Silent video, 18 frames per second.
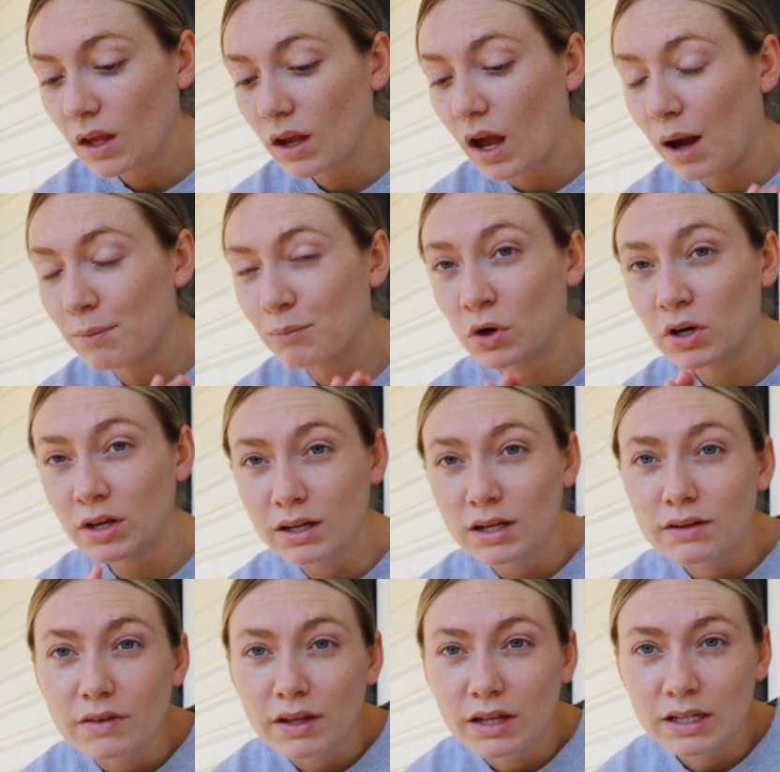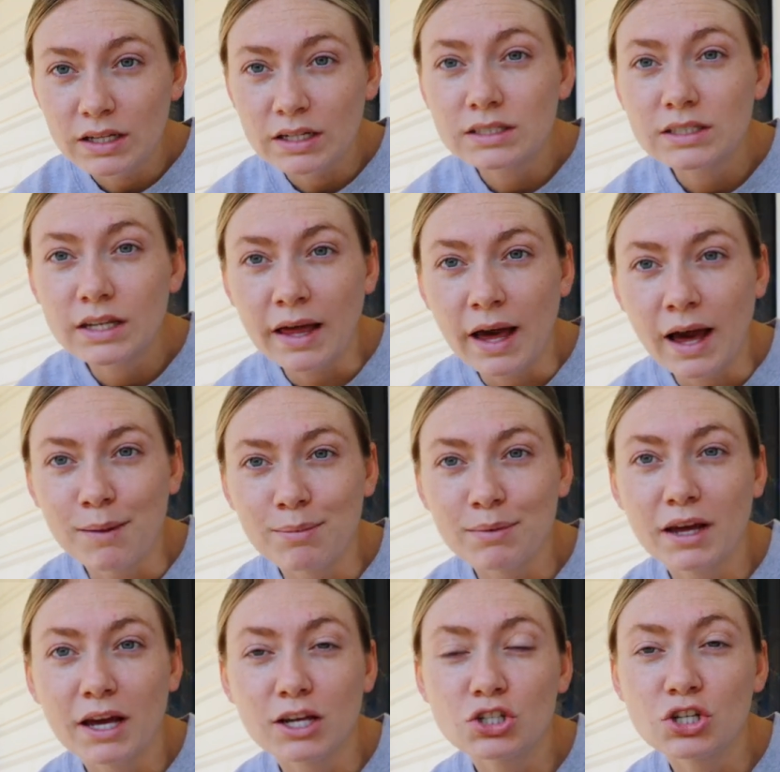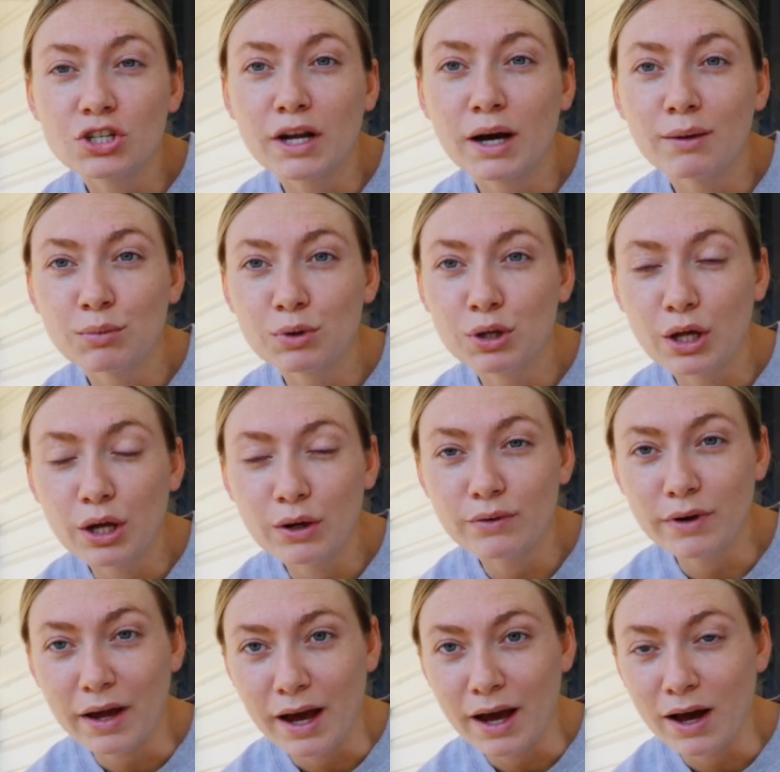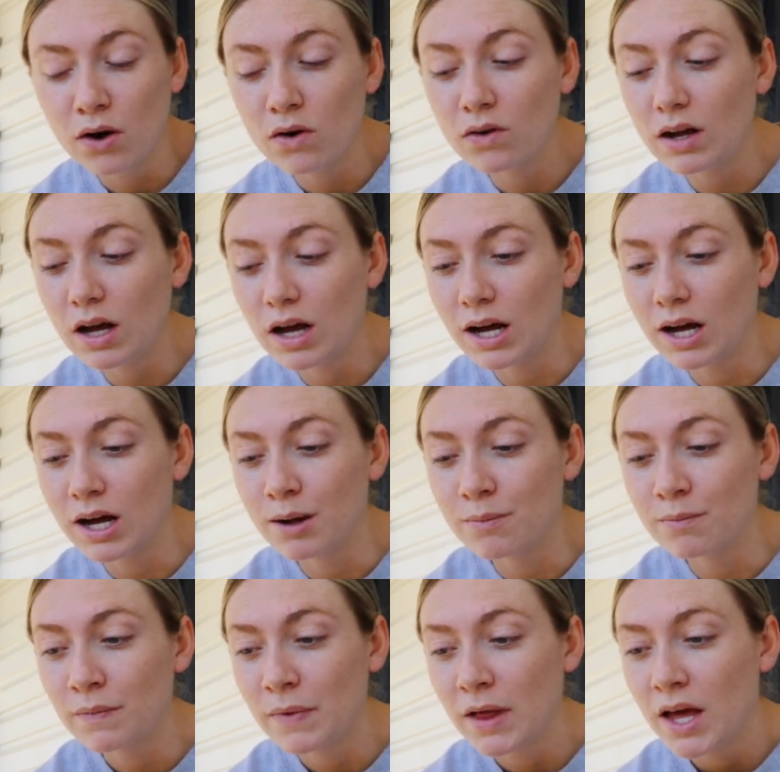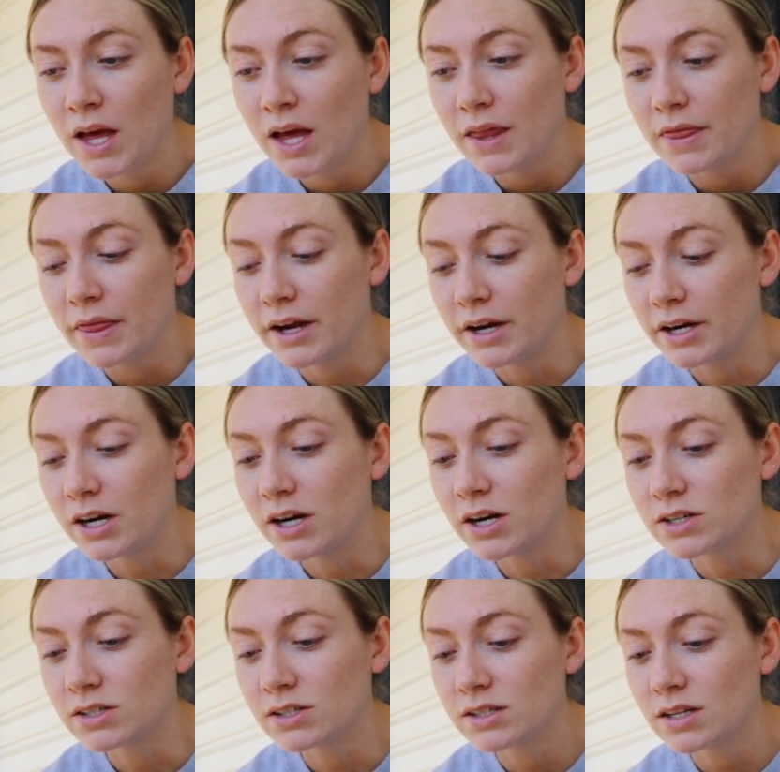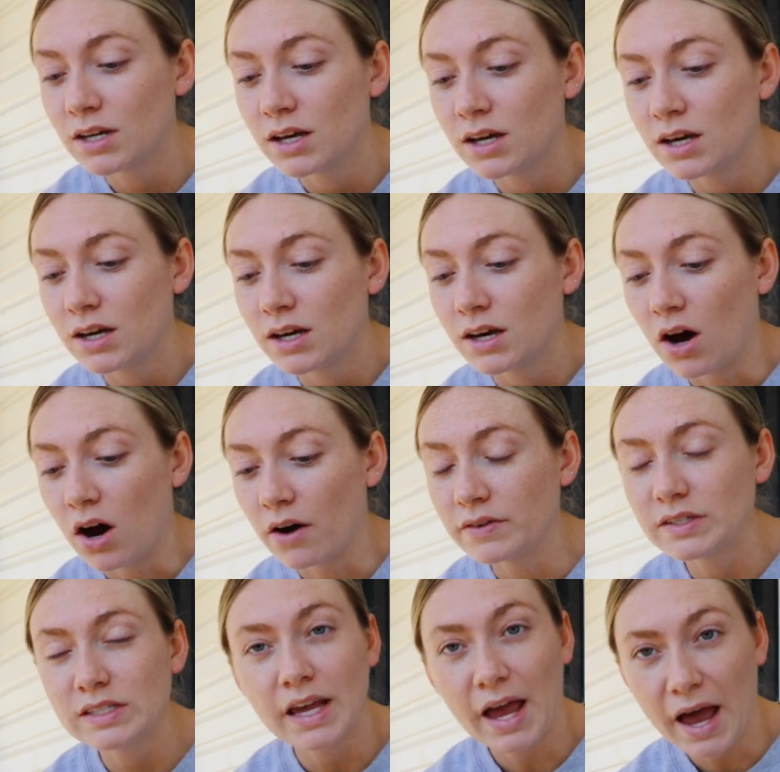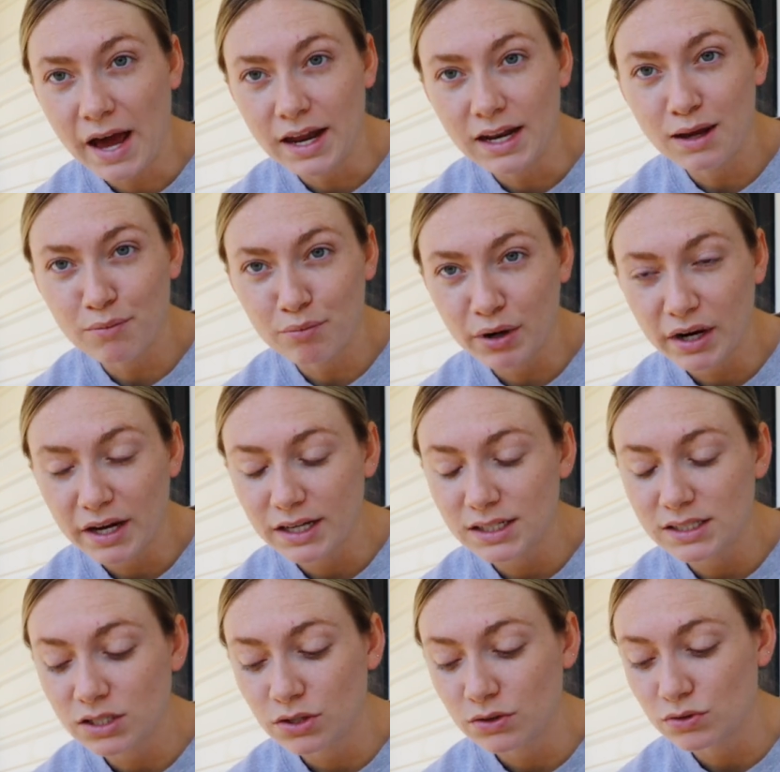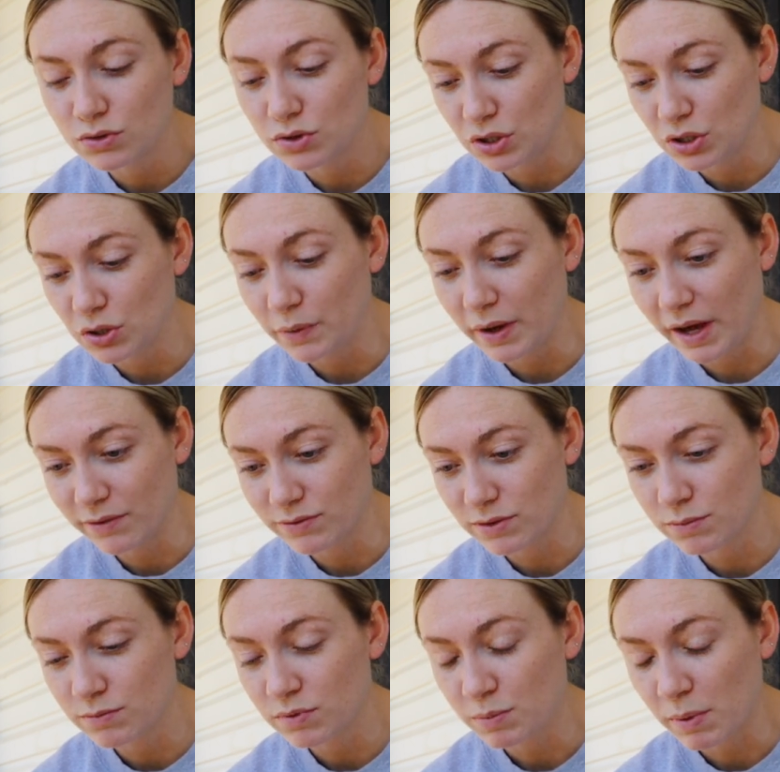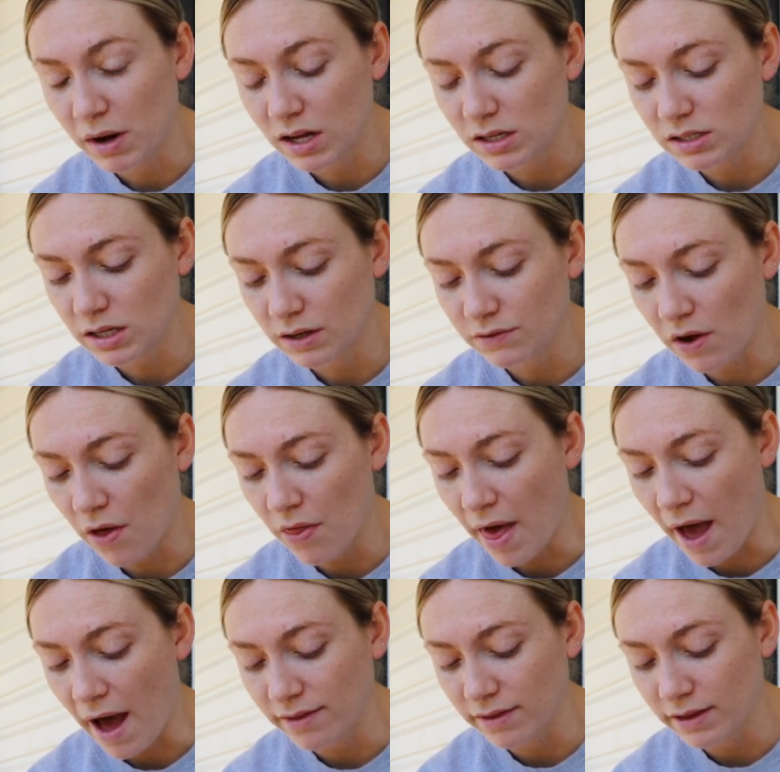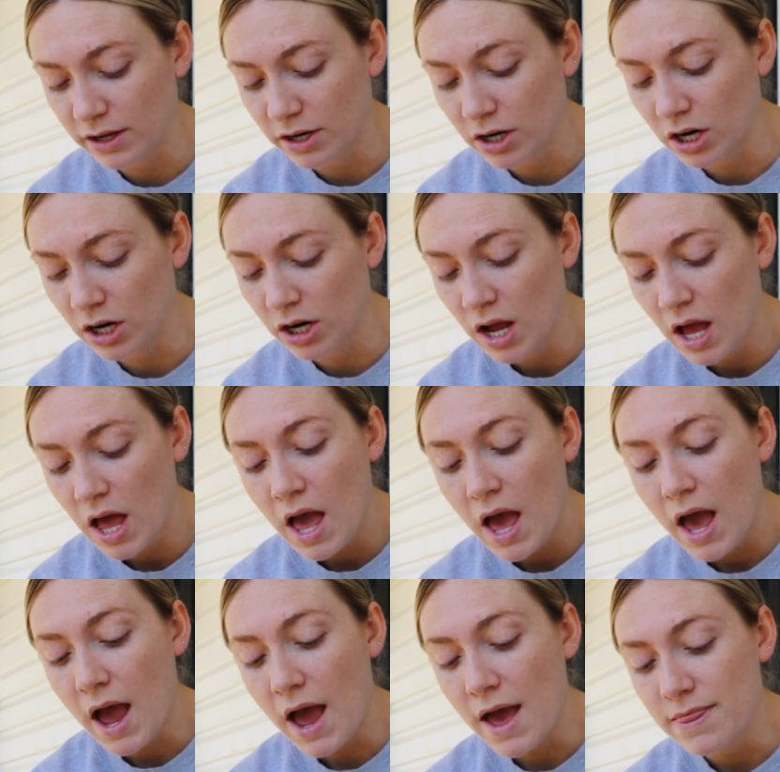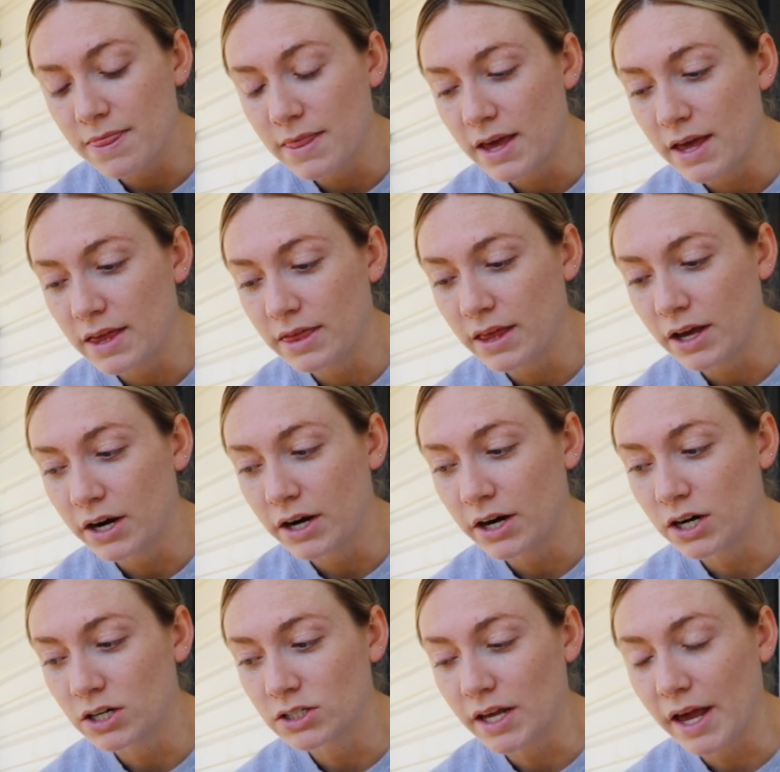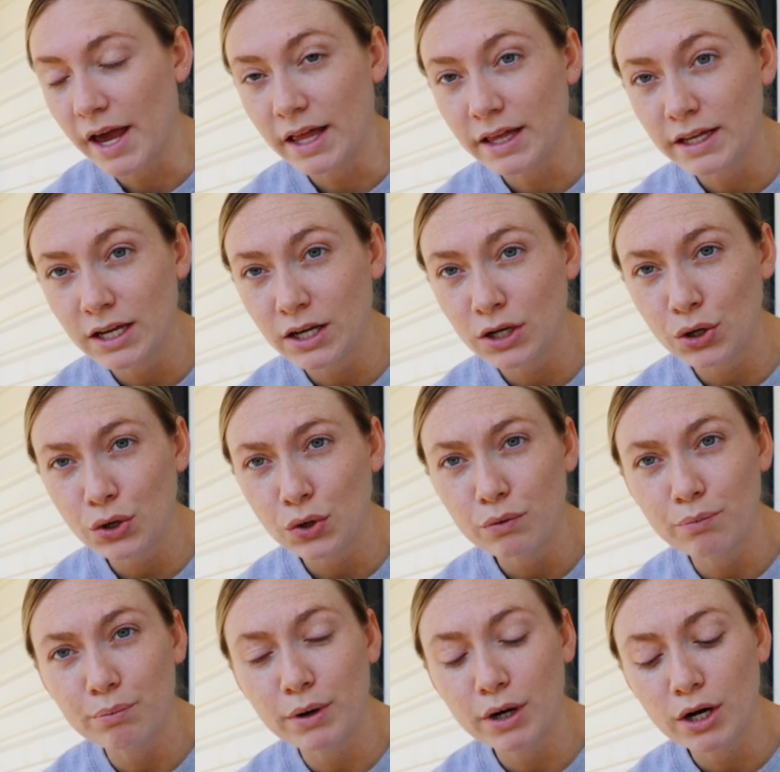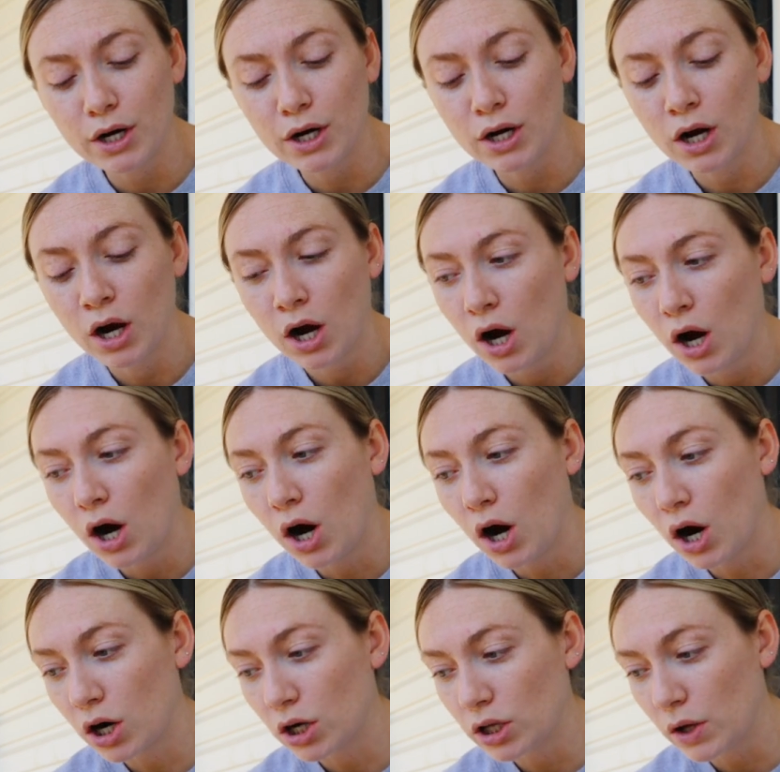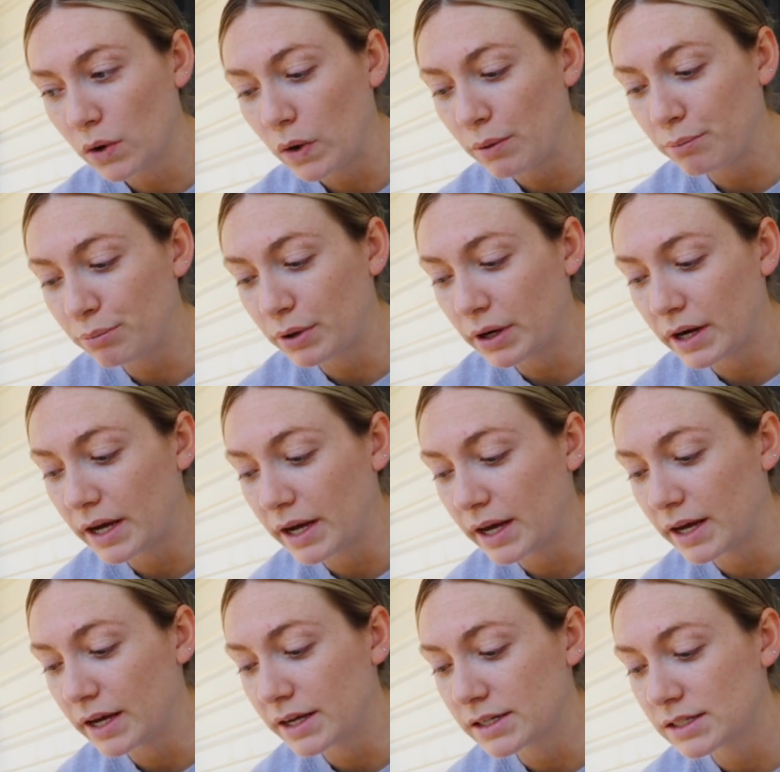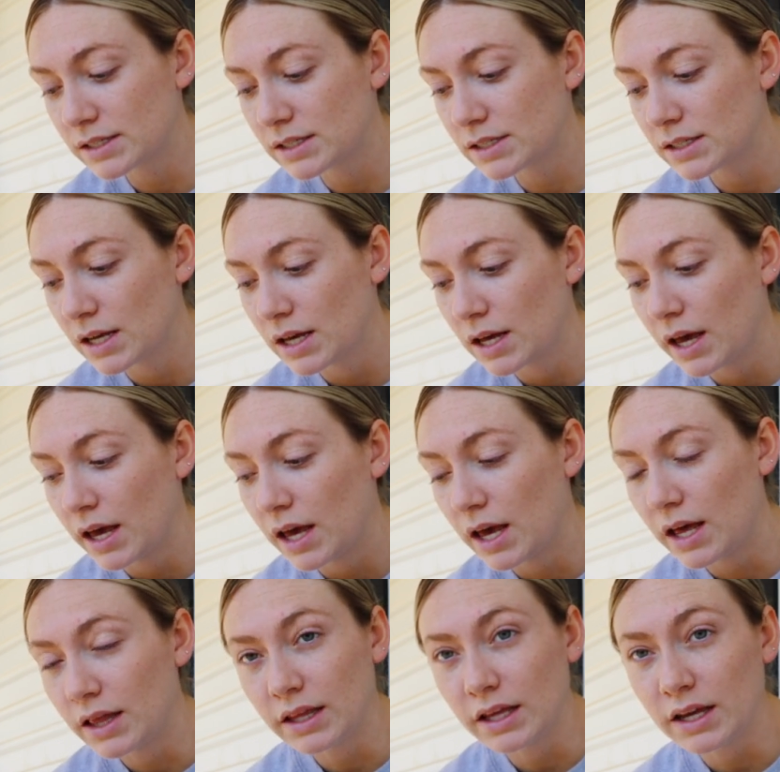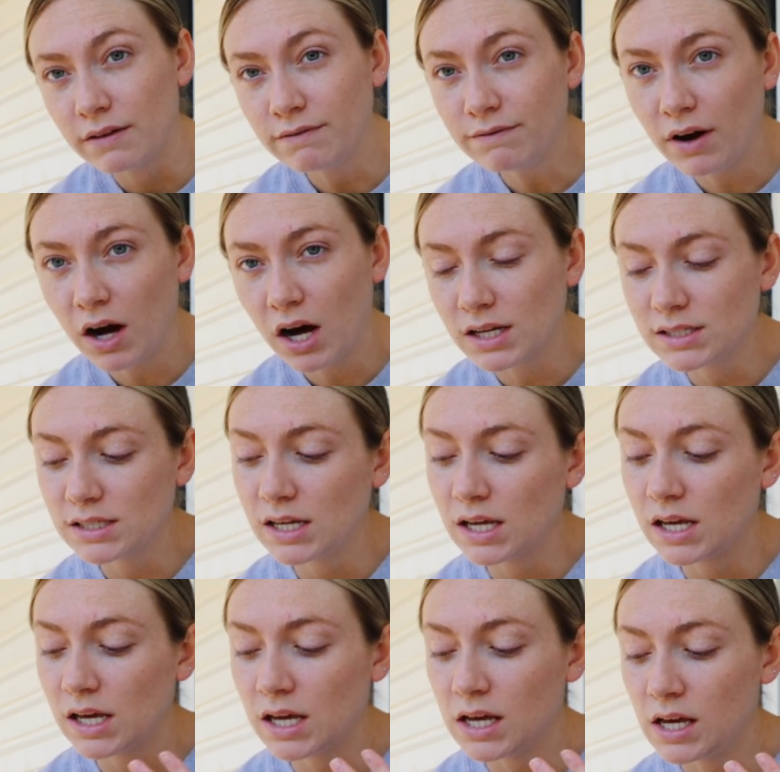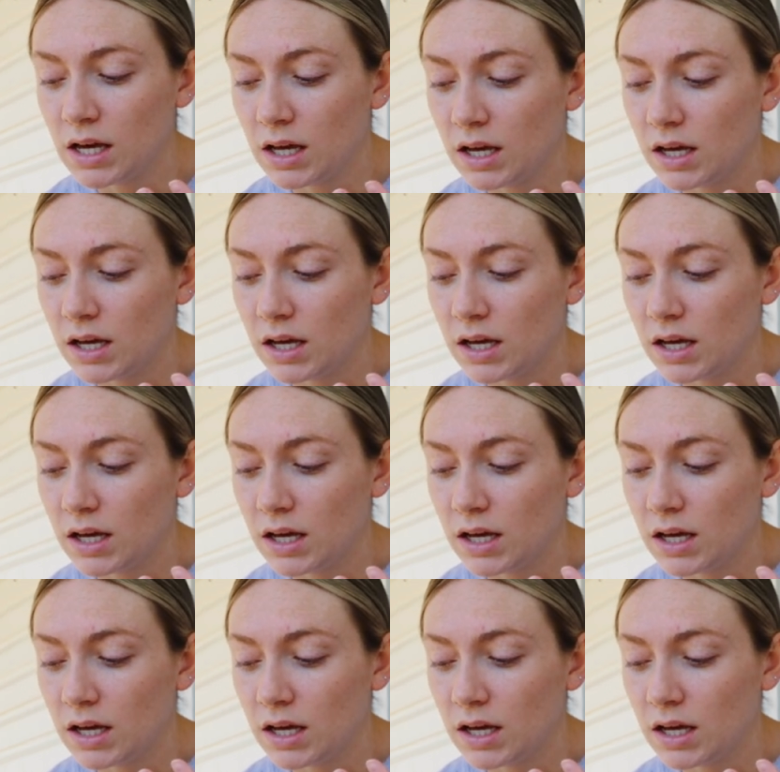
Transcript: I'm going to leave the link to that application down below now. There's obviously Haddie and Briggs, who's due. We have some spots left on that litter. And then there's Ellie and Cooper, Harlow and Briggs, Henley and Fozzie,